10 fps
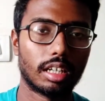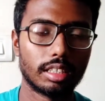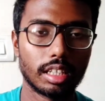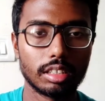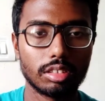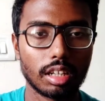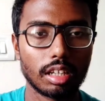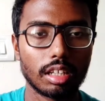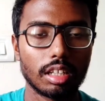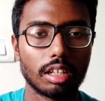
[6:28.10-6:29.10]
Then you will
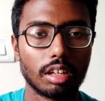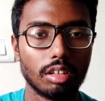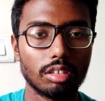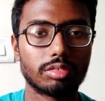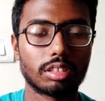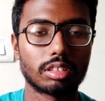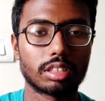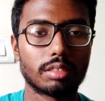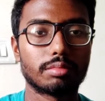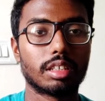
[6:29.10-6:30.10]
look for
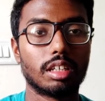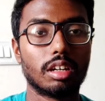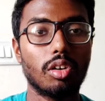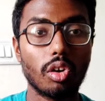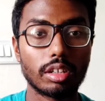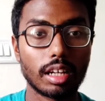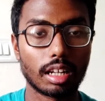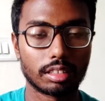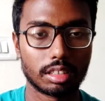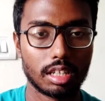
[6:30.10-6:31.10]
some
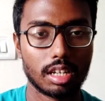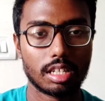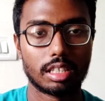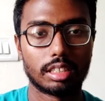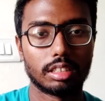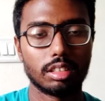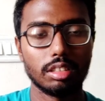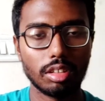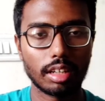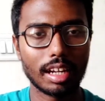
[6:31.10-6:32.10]
hotels. So
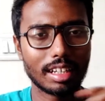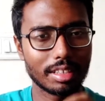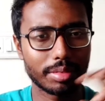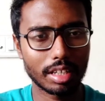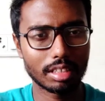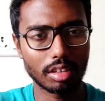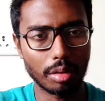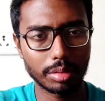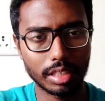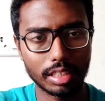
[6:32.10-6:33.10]
you will get different
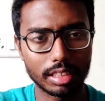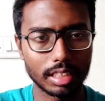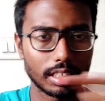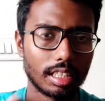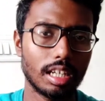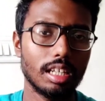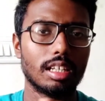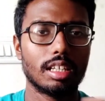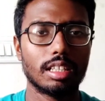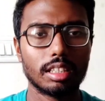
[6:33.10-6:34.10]
options in the
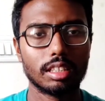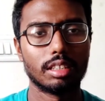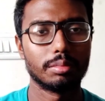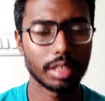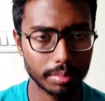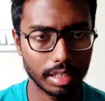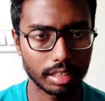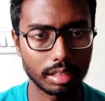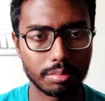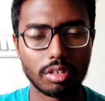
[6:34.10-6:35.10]
Make My
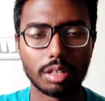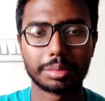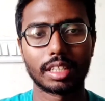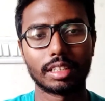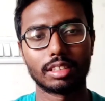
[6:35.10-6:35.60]
Trip website.